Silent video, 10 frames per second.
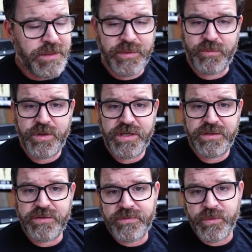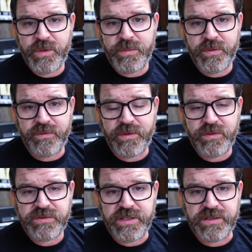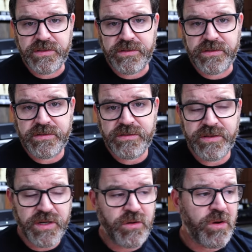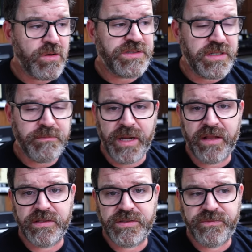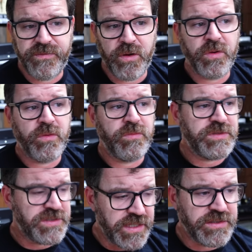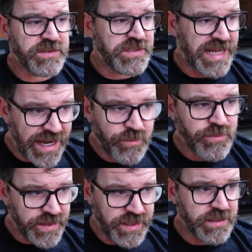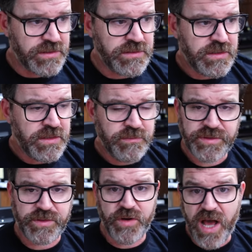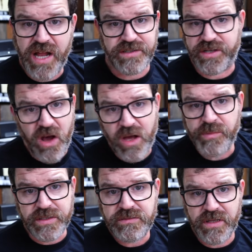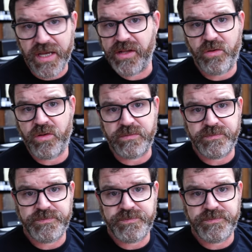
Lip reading: I mean, what are you gonna do if you wanna put a phono stage on this? There are some balanced phono stages out there, but they're not common at all.